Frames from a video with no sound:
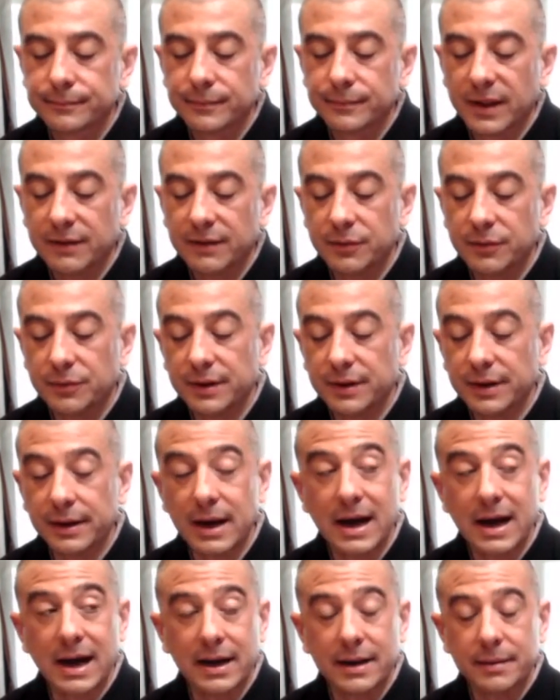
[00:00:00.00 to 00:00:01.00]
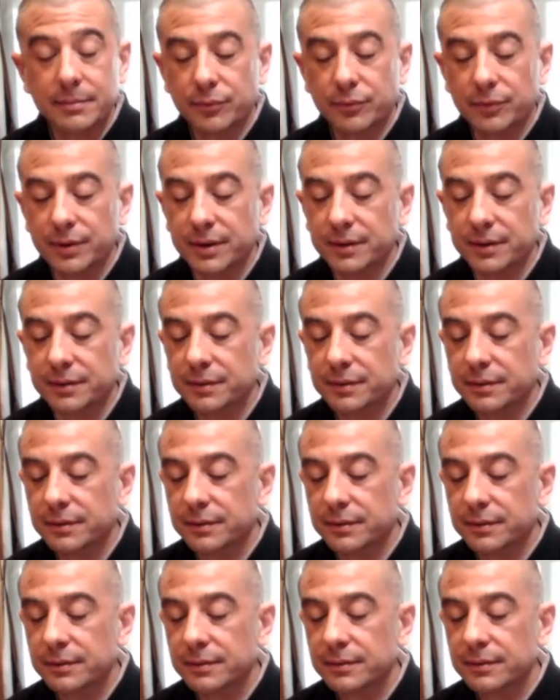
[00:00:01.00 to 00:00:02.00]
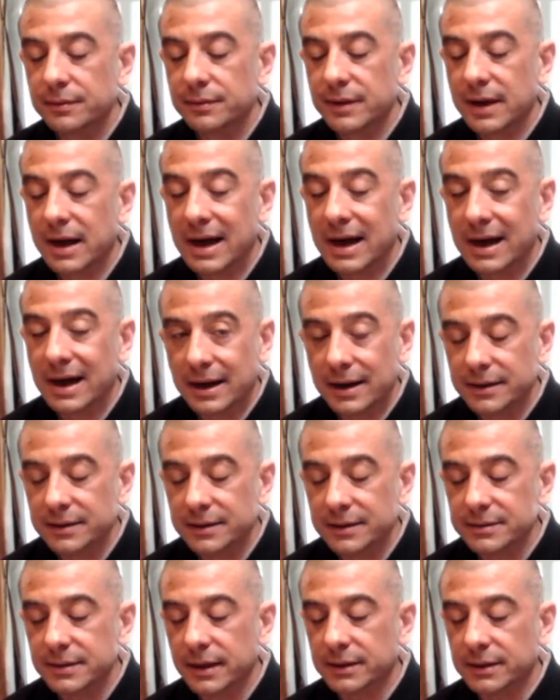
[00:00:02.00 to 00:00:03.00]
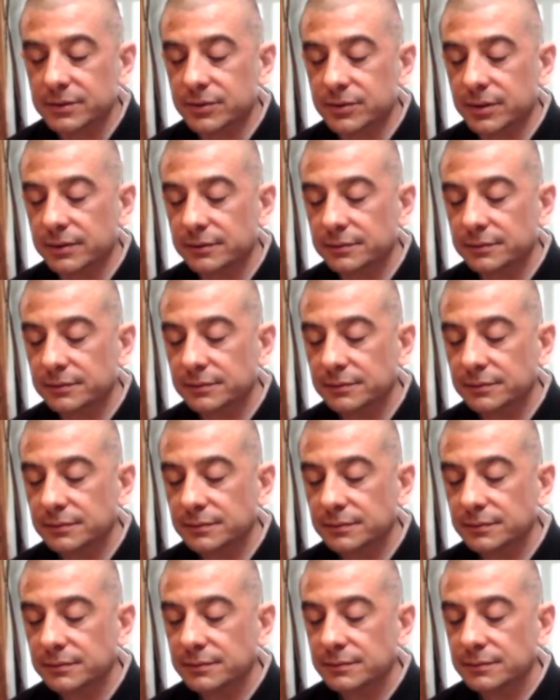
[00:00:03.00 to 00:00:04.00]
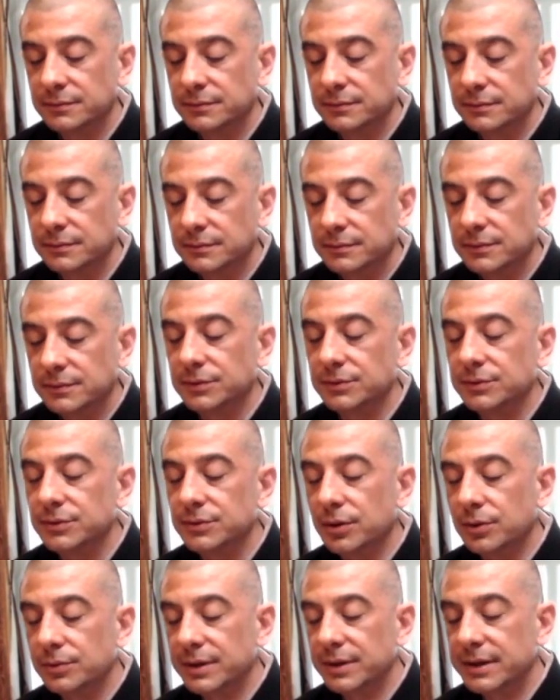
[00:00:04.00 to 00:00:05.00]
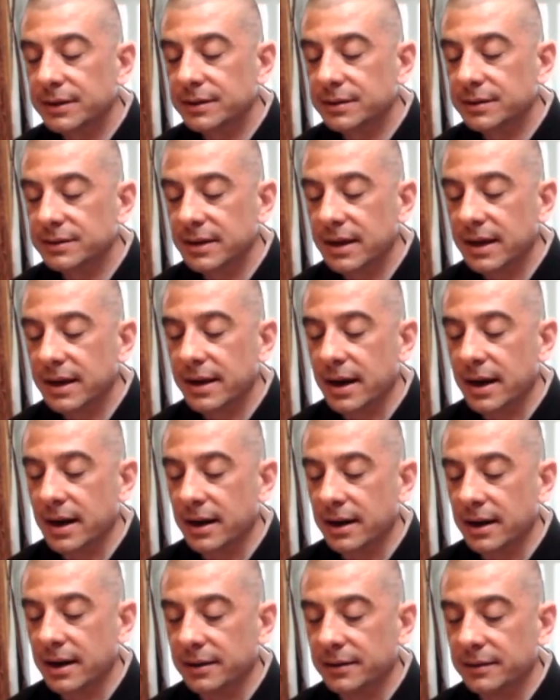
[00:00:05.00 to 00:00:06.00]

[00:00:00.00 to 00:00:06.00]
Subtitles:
If you think I breathe, the I is extra. There's no need to say I.